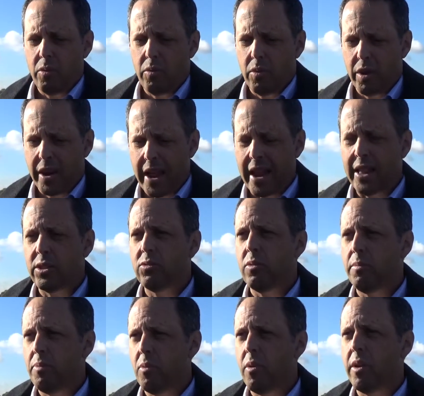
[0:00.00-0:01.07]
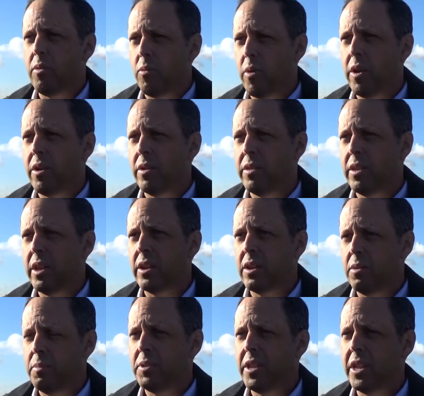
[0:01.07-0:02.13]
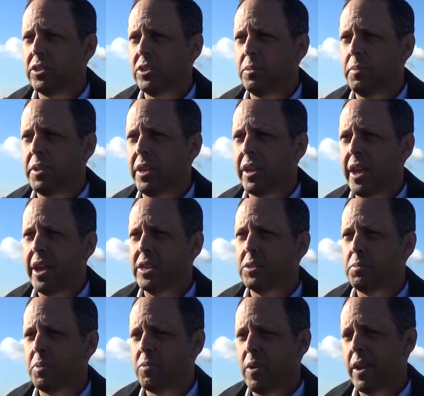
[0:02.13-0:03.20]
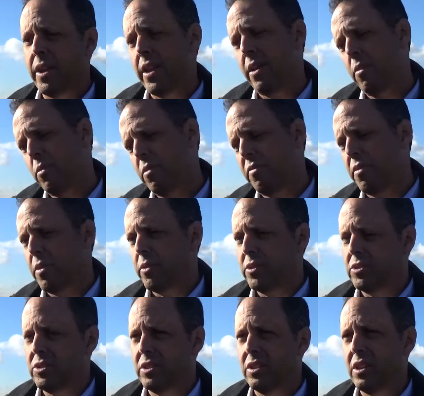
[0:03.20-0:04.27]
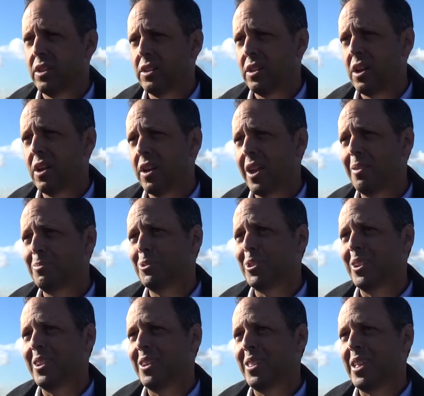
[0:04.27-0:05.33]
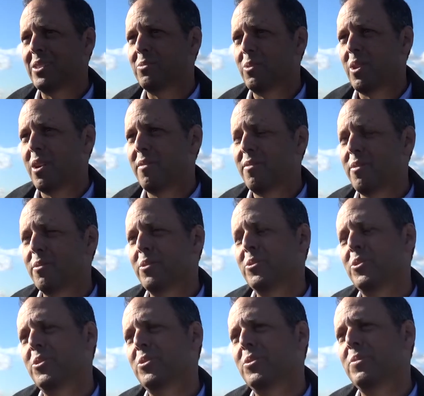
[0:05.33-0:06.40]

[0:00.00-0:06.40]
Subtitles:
we're getting to a point where that could potentially be the case. But right now we're focused in on our game Sunday. That's what our focus is.